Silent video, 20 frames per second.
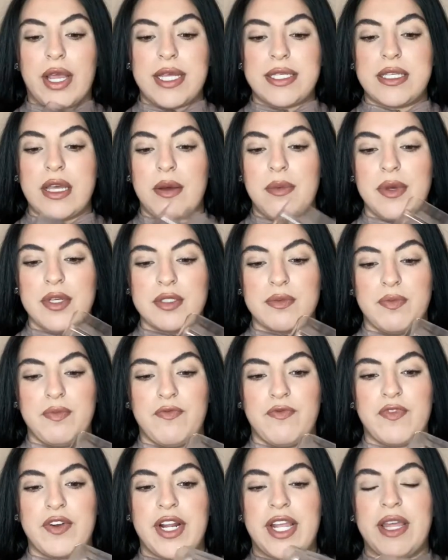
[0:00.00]
someone
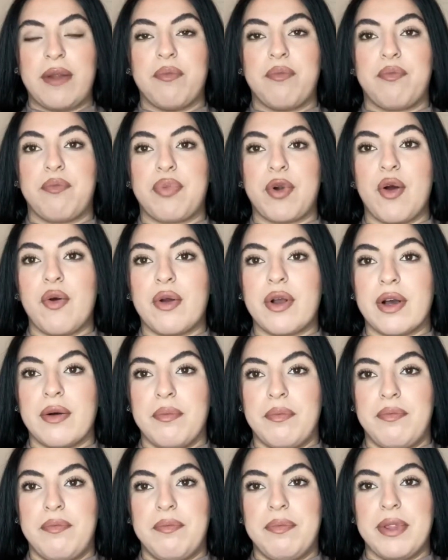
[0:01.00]
freaking broke a
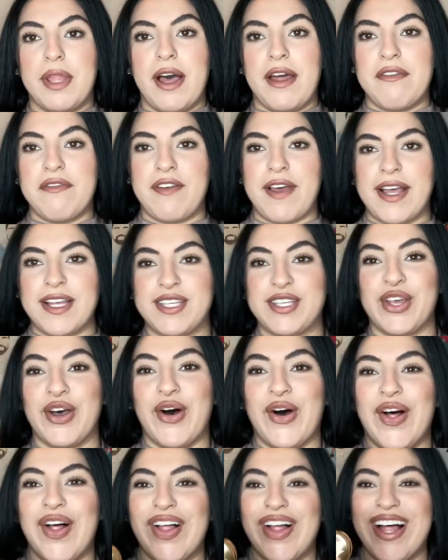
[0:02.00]
blood
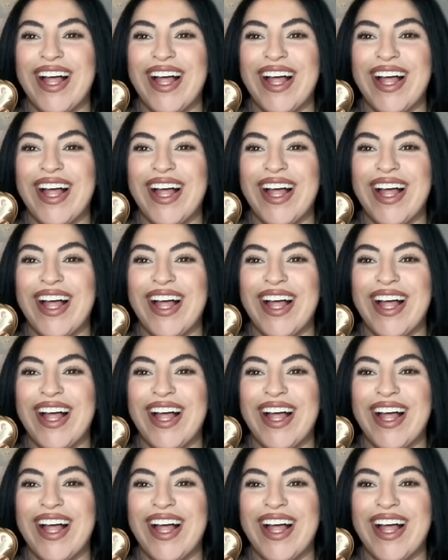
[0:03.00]
vessel.